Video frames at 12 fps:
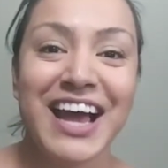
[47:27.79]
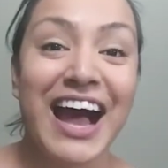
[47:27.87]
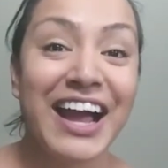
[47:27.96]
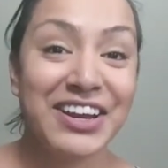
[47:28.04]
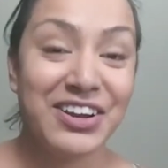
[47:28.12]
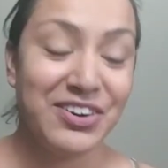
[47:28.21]

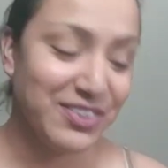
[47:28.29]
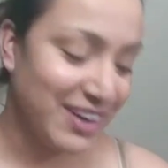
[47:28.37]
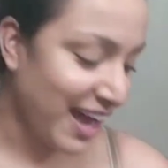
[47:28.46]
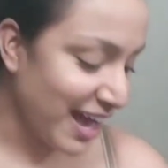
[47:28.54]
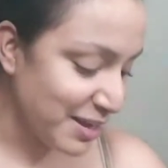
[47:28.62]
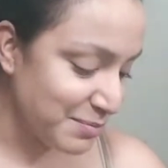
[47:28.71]
I know.
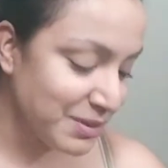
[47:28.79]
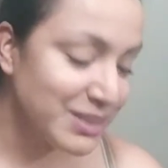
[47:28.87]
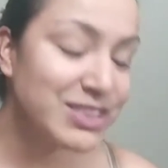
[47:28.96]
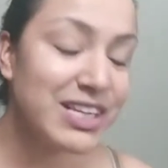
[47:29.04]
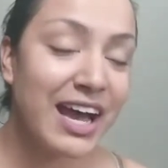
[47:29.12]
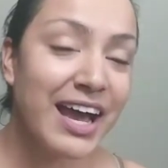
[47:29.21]
I
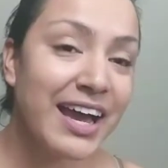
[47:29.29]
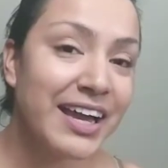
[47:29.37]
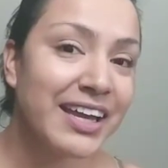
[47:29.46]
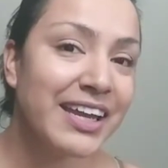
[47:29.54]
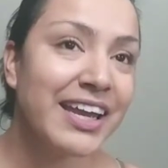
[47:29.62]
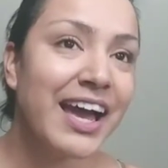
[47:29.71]
must
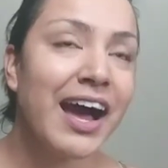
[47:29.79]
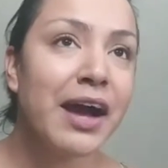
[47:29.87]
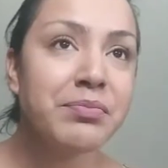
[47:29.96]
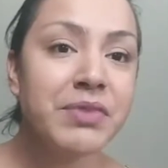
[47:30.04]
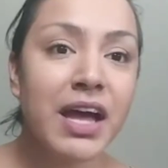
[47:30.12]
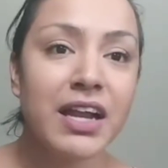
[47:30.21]
I
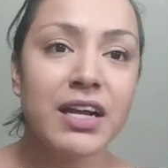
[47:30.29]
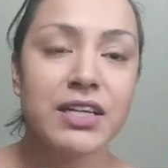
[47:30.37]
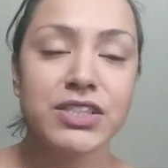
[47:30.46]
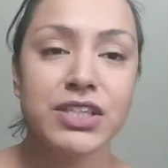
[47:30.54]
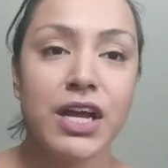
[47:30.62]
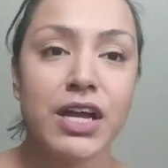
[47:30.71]
I'm not
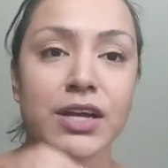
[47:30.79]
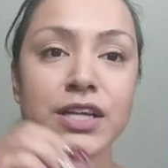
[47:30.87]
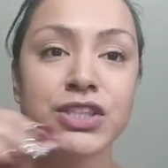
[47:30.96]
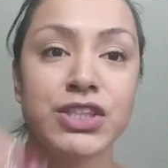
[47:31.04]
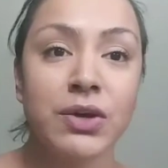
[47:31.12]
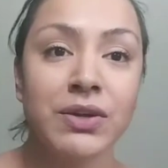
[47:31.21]
a
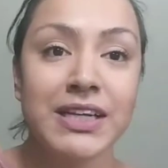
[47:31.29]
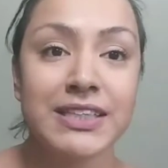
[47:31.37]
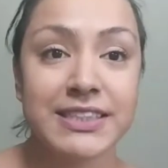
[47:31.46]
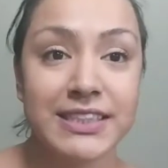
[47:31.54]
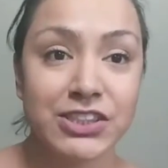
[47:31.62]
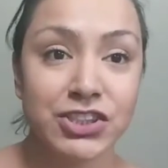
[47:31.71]
soda
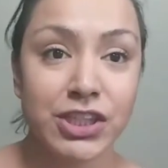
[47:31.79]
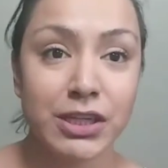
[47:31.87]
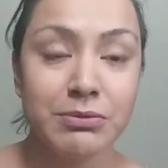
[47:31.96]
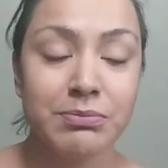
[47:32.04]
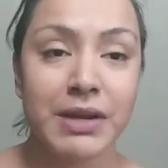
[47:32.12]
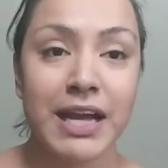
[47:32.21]

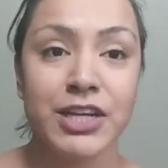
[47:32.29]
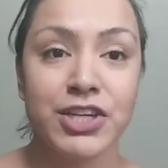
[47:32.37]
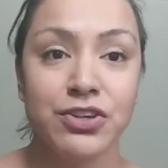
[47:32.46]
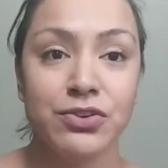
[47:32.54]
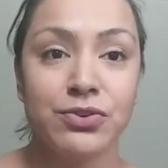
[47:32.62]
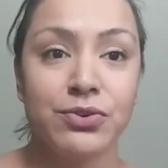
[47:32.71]
addiction, but I
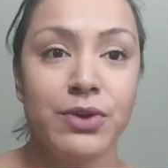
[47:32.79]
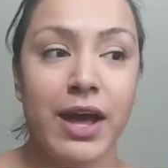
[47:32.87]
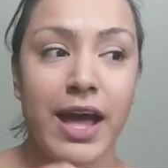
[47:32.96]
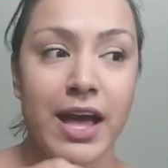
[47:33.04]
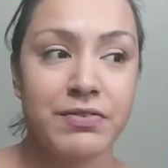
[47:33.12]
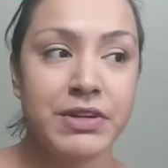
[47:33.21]
do
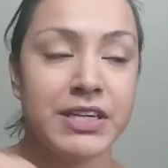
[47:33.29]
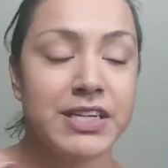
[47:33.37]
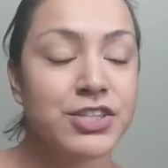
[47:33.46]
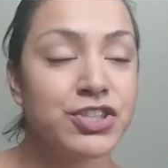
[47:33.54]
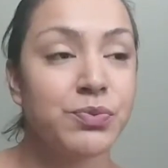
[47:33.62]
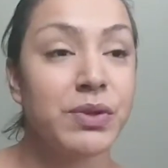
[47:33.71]
have an
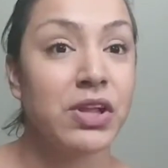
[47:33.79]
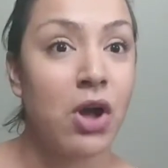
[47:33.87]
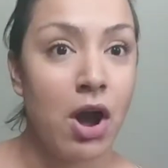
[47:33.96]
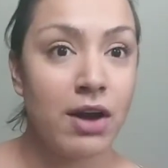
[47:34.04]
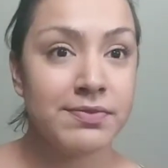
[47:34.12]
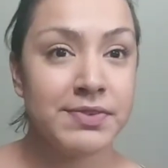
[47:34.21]
addiction with
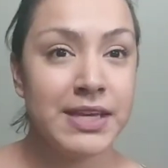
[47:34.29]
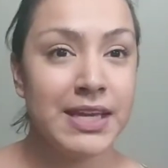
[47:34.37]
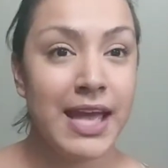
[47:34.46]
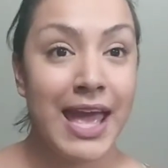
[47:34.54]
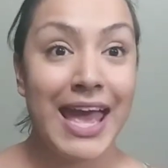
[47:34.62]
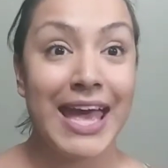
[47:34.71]

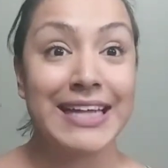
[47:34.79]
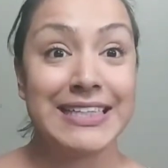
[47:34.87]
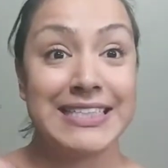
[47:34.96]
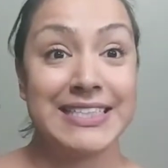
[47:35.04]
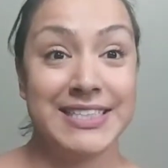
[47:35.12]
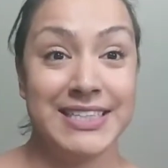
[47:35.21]
coffee
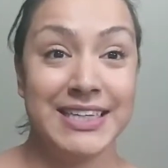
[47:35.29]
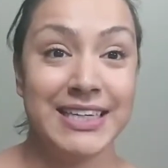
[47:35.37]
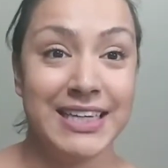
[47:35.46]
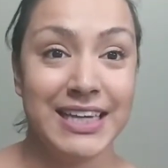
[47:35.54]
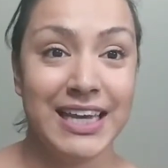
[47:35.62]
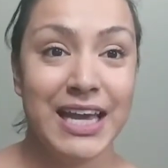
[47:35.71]
and
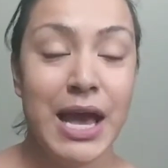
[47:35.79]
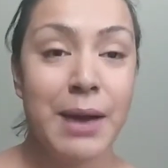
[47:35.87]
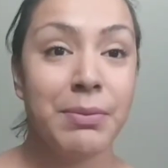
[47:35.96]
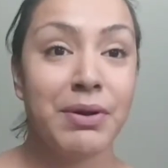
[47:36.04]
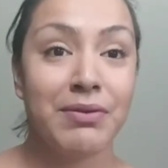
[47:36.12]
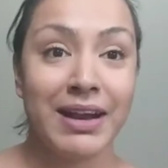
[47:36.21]
tea.
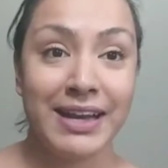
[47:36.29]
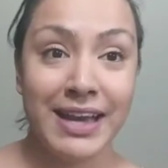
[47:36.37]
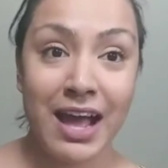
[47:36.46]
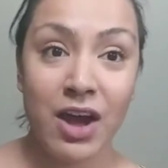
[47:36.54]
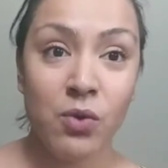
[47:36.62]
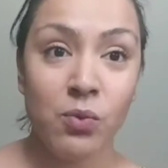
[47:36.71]
But right
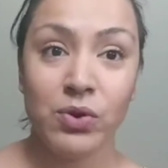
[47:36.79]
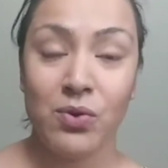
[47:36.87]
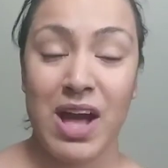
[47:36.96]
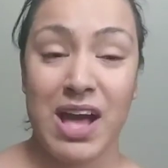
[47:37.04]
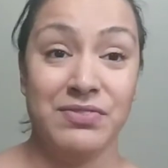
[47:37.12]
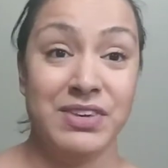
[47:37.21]
now we
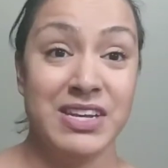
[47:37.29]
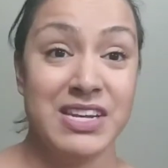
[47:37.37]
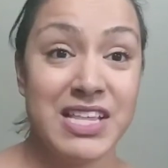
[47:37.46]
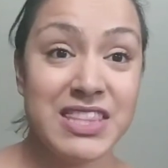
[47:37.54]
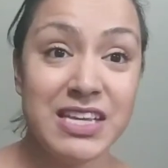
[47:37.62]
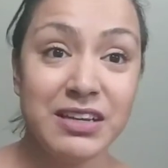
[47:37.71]
don't have
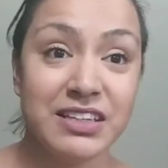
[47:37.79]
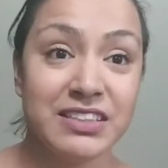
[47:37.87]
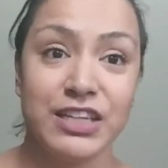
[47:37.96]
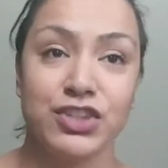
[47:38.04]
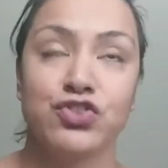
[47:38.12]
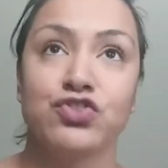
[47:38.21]
nothing because
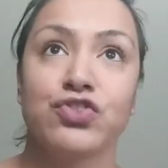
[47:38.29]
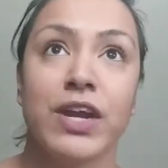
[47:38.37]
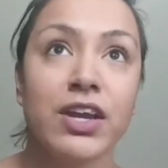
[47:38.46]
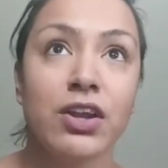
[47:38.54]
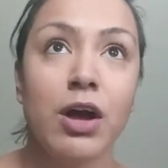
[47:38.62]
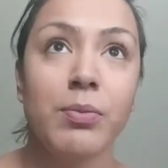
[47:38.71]
they
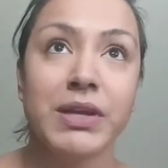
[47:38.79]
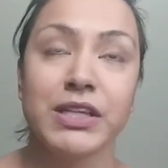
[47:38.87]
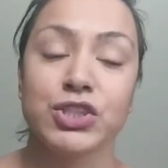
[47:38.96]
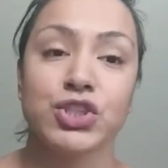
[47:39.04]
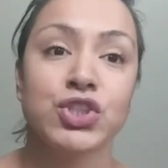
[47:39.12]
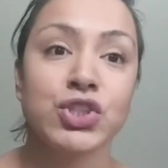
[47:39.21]
drink it all
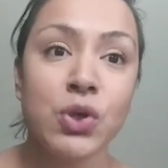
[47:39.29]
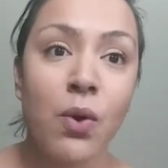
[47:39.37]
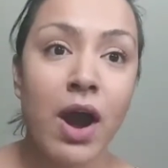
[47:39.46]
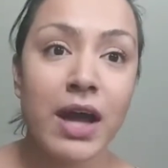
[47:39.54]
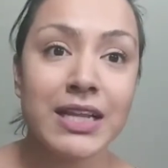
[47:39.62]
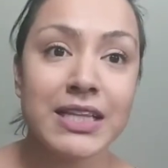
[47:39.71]
because it's so
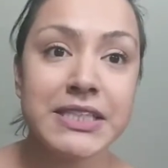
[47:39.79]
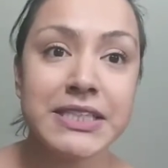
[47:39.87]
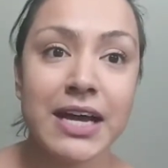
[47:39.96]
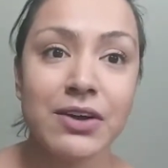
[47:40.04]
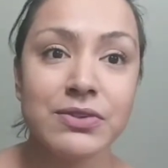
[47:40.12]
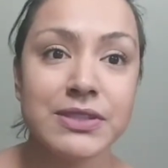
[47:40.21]
hot in this
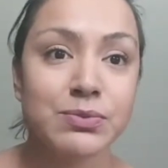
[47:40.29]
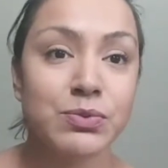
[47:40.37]
house.